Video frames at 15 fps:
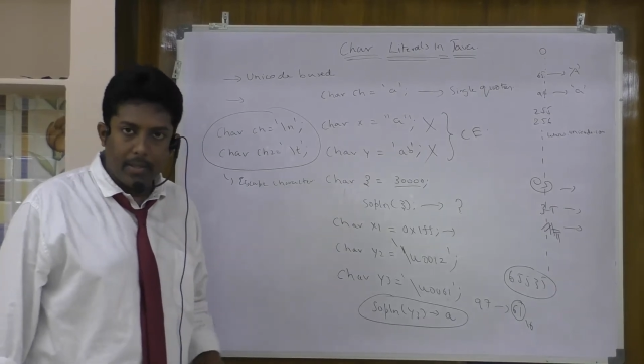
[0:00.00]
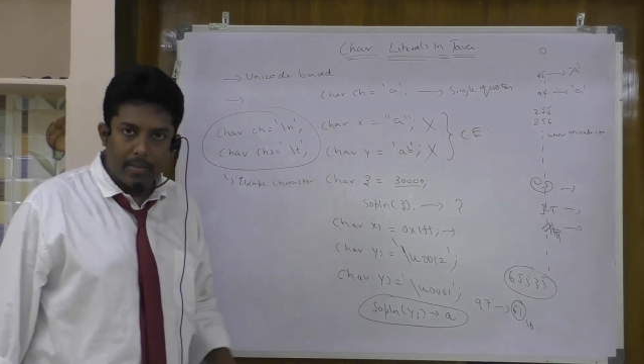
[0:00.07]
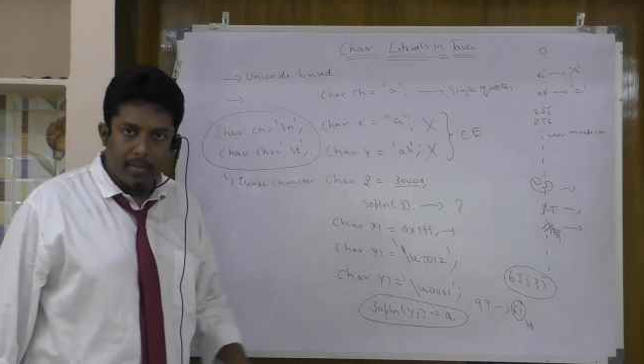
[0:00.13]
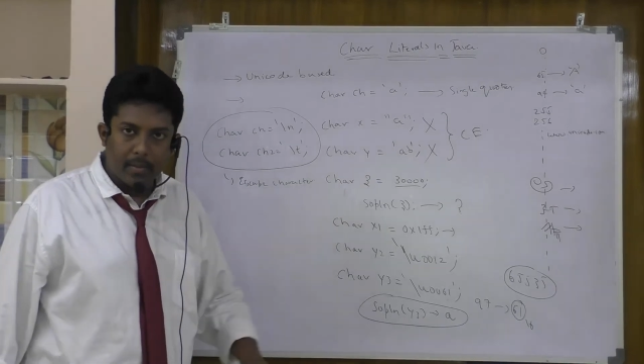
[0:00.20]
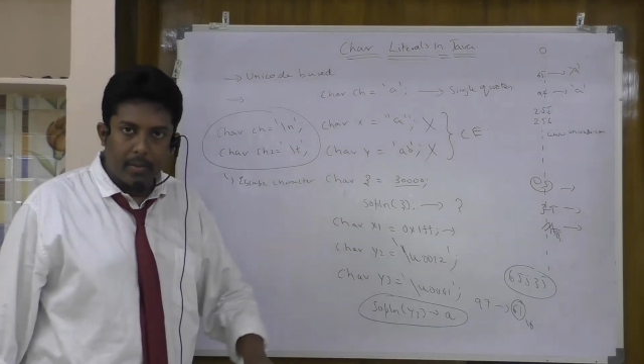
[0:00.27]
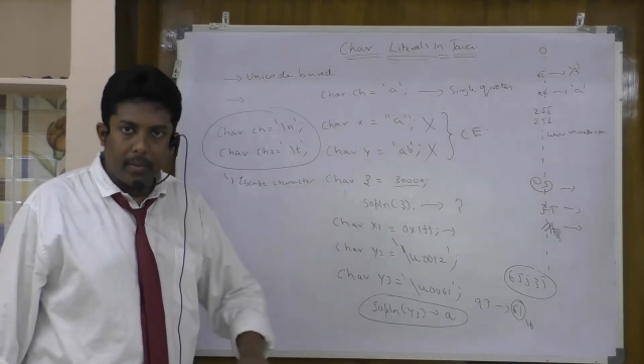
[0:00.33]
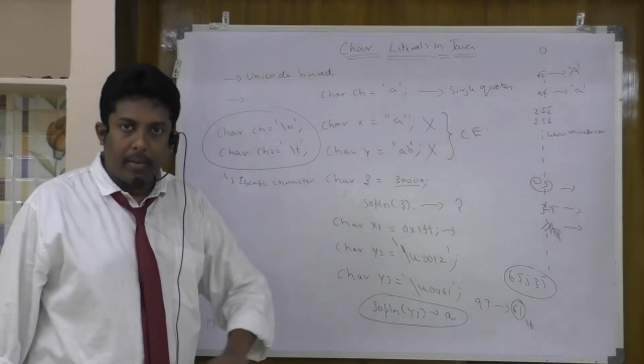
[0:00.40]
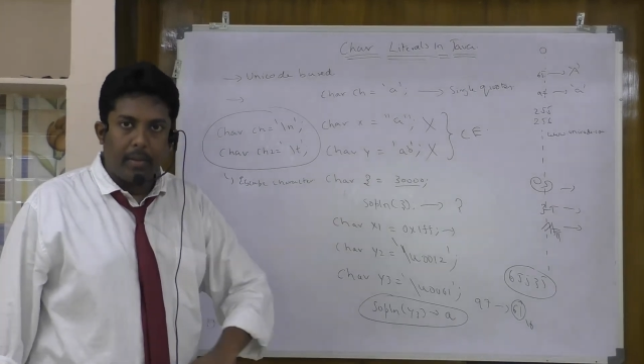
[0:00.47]

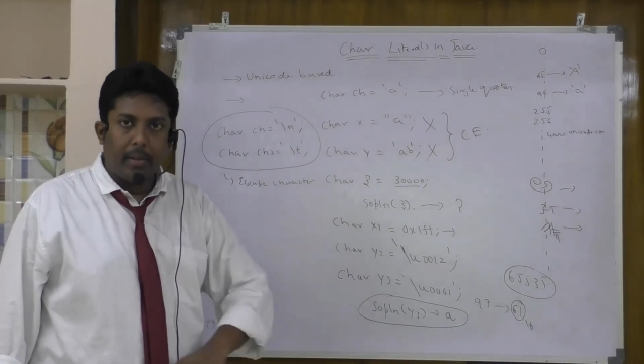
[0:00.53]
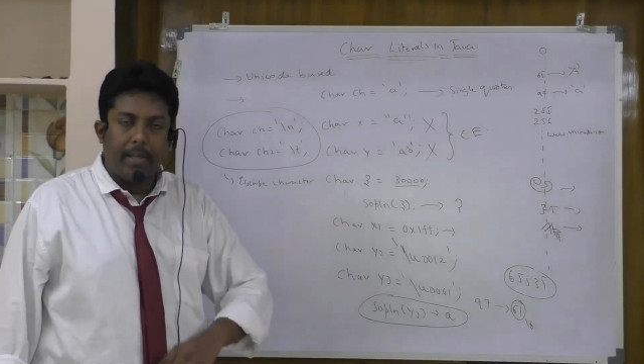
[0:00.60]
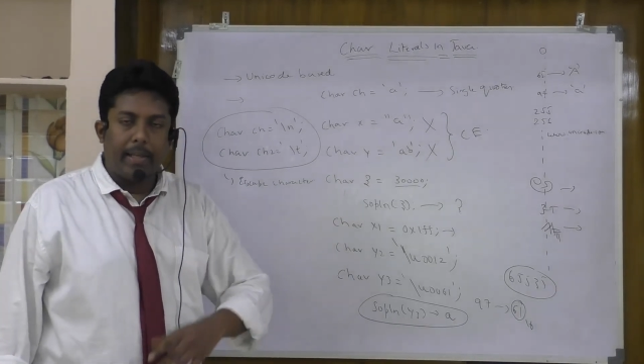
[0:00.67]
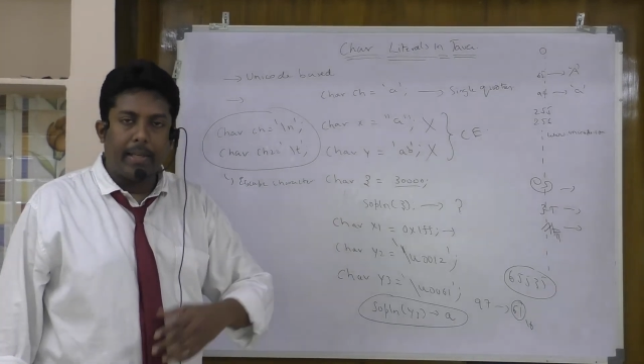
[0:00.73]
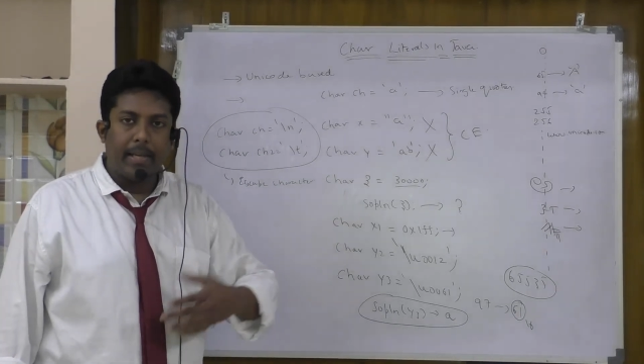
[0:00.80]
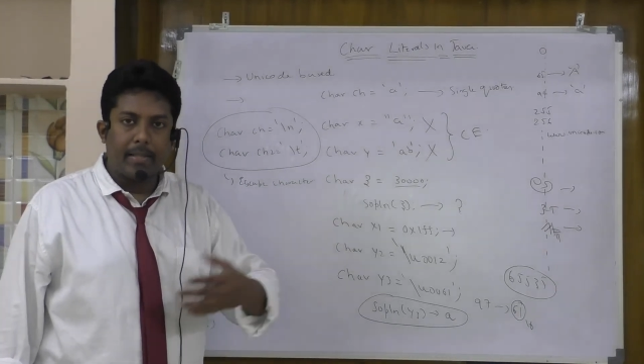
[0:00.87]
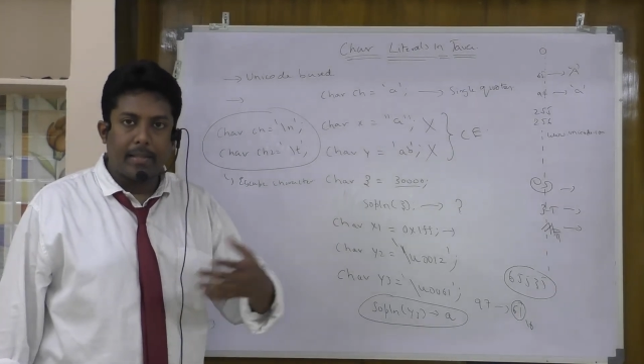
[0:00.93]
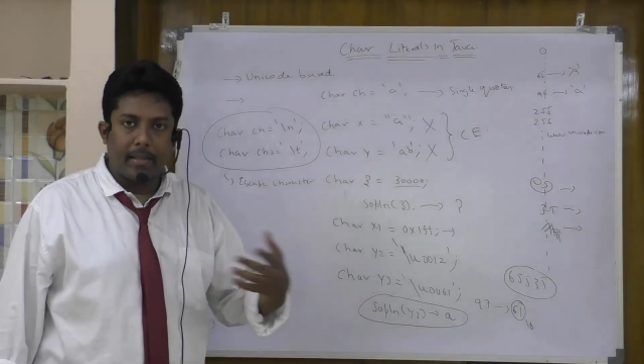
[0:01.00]
based
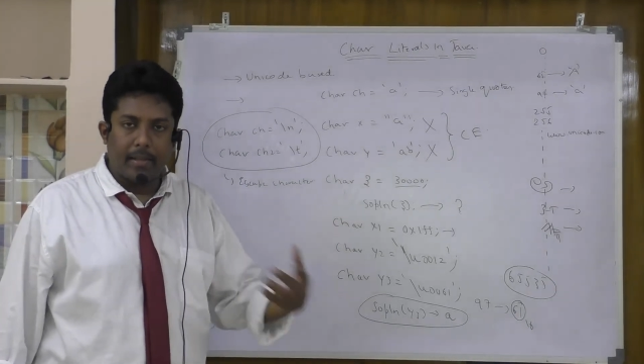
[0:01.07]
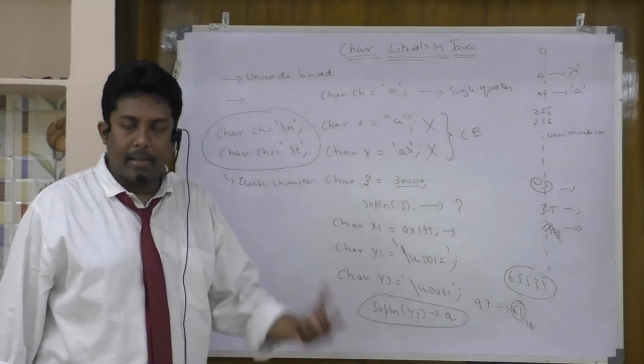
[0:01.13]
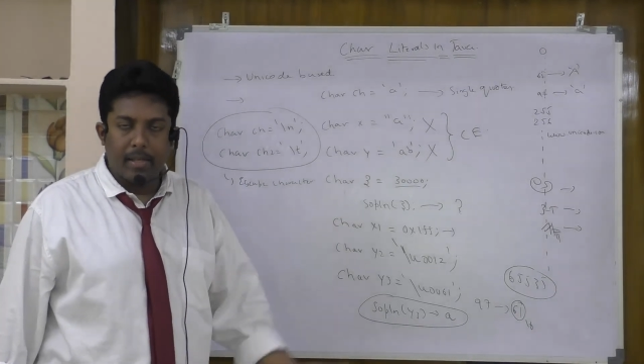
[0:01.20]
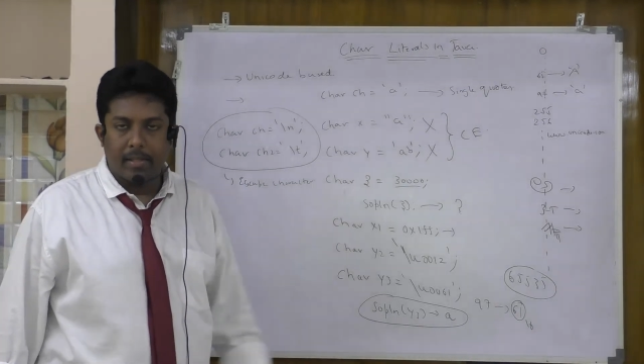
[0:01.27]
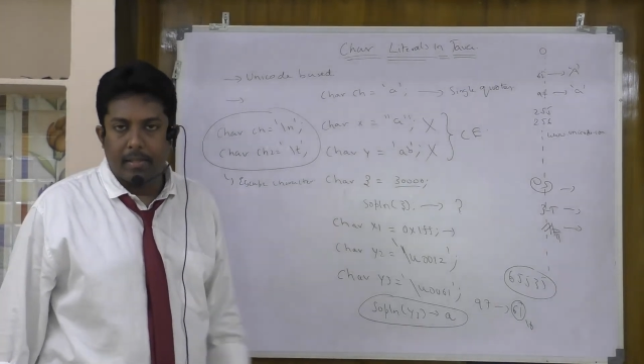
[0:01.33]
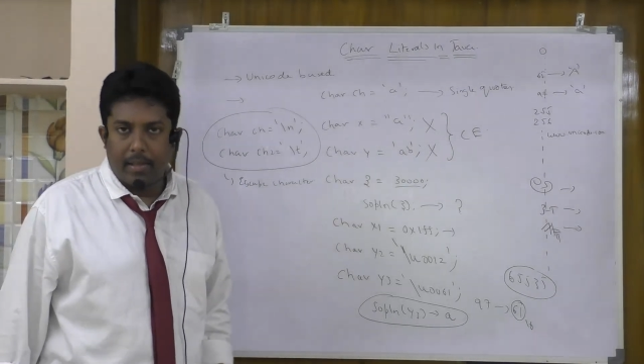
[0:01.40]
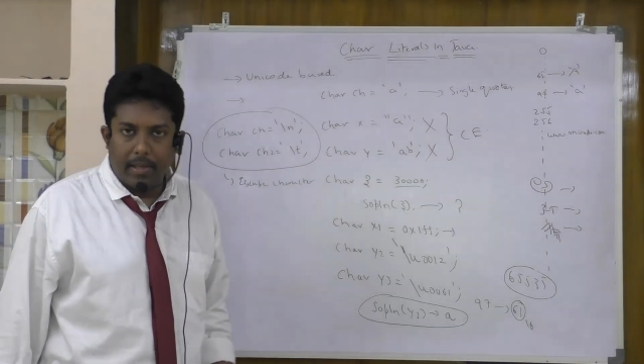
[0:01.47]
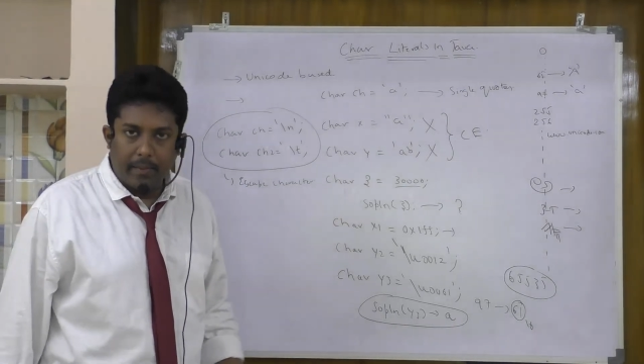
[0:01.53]
it has
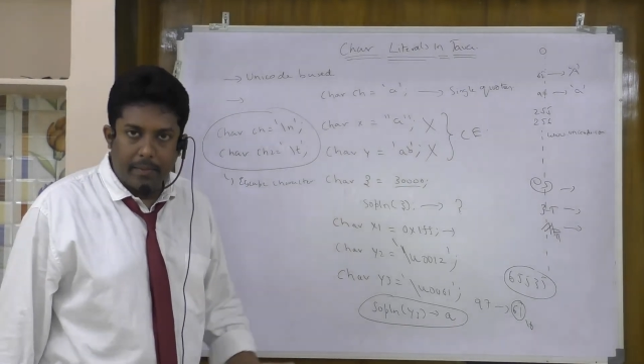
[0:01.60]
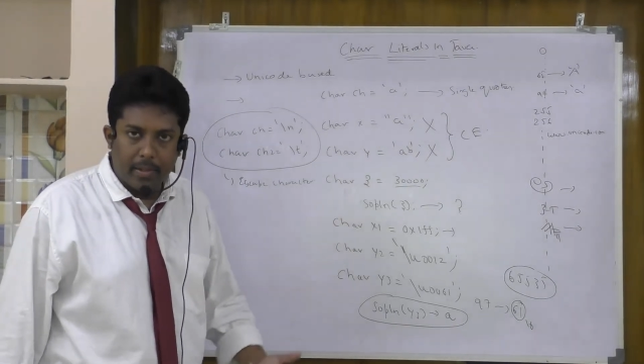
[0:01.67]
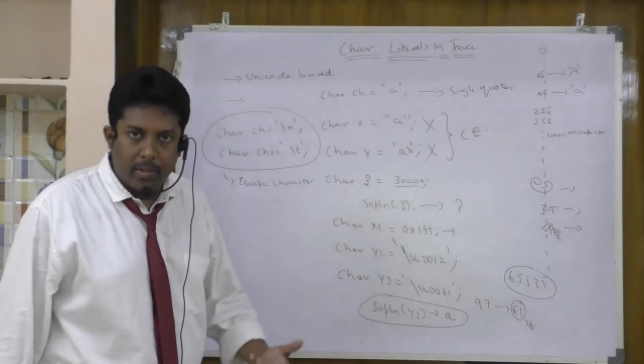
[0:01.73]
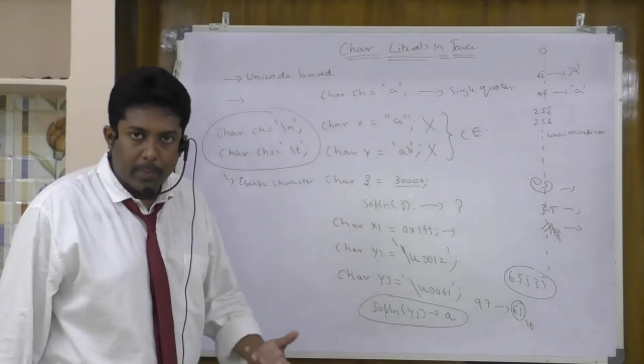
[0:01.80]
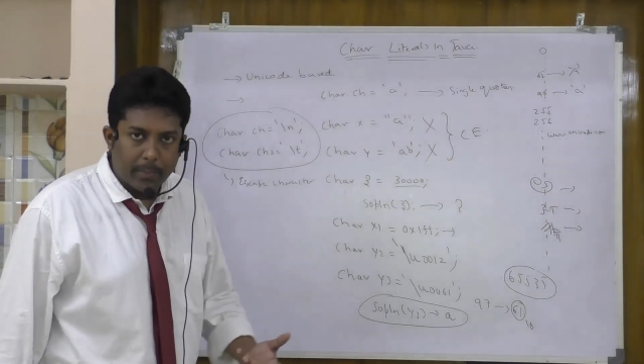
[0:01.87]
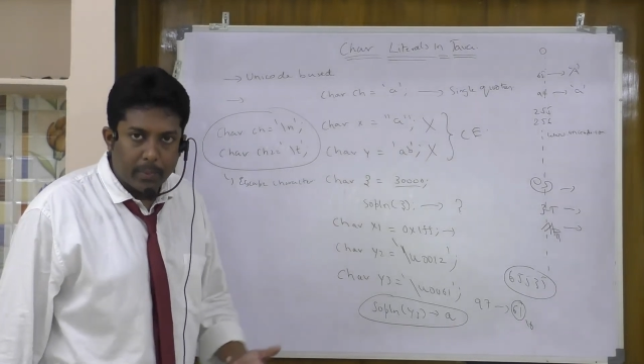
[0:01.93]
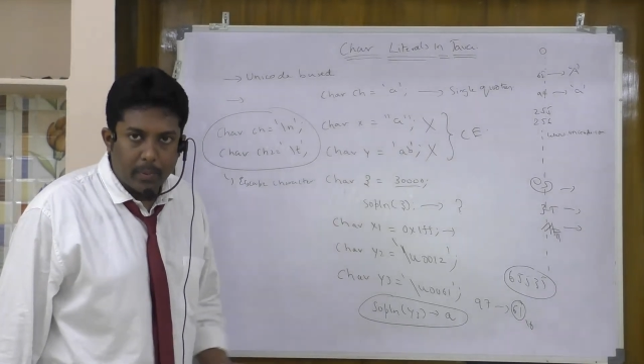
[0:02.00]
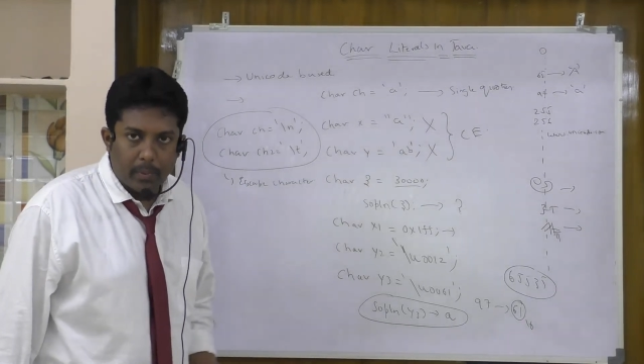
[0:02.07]
international language
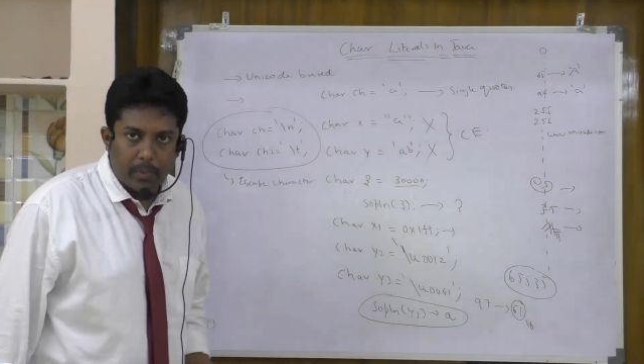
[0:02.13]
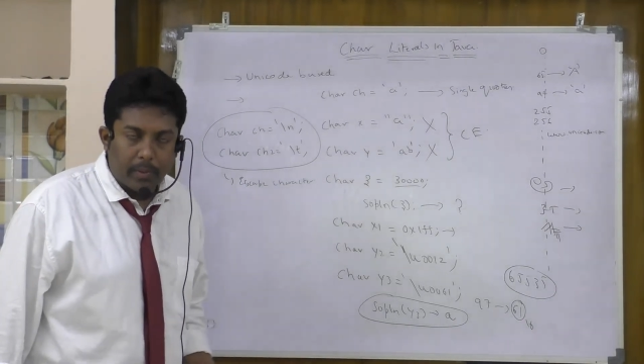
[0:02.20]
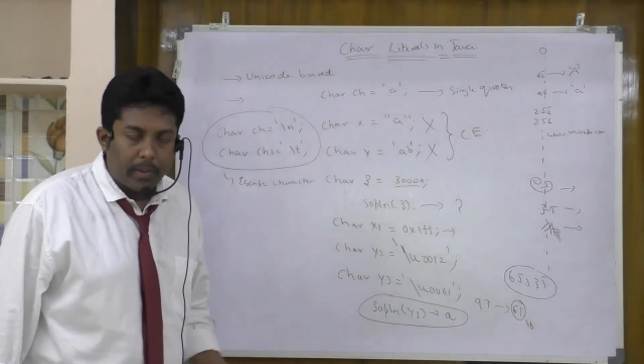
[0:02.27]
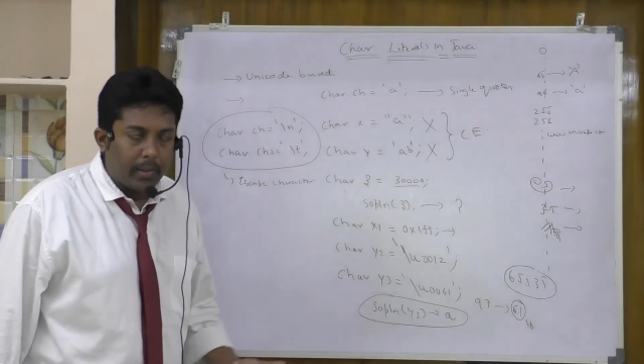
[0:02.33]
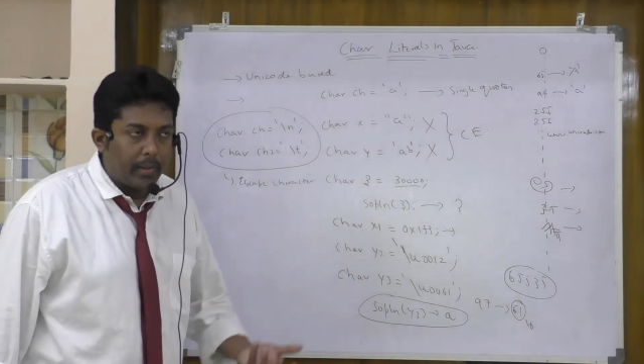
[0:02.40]
support